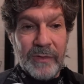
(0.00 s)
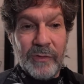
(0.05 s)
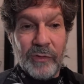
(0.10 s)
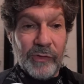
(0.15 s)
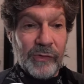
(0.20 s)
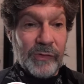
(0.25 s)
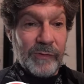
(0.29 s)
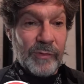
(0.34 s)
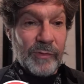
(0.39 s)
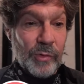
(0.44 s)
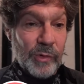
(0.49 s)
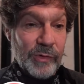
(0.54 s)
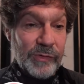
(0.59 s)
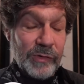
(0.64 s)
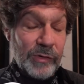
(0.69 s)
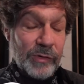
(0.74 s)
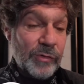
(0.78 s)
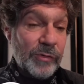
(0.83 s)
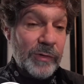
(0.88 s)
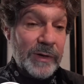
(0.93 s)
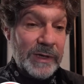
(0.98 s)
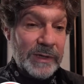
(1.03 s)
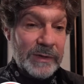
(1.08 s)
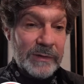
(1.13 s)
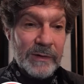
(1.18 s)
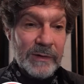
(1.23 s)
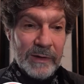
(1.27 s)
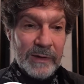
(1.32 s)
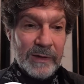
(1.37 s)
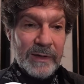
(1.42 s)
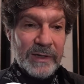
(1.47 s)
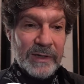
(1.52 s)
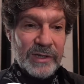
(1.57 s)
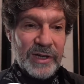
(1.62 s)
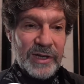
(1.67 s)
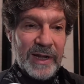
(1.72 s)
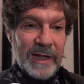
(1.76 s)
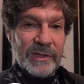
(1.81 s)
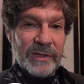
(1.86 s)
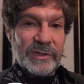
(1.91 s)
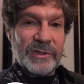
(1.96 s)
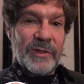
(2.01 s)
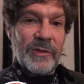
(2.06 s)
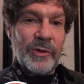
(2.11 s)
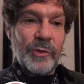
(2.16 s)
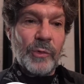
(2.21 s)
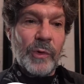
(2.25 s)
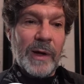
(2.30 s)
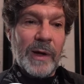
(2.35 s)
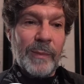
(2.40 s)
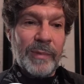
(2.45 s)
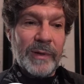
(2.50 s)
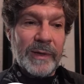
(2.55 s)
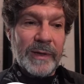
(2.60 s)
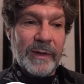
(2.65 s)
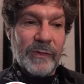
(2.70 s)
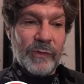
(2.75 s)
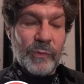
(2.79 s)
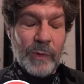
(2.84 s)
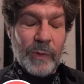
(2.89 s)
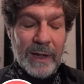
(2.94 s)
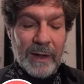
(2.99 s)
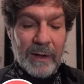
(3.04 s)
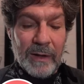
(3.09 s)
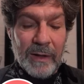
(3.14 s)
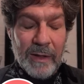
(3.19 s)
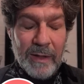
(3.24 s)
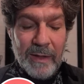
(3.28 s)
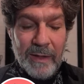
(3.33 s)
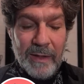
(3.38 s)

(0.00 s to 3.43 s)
There is, of course, a green challenge to the duopoly as well.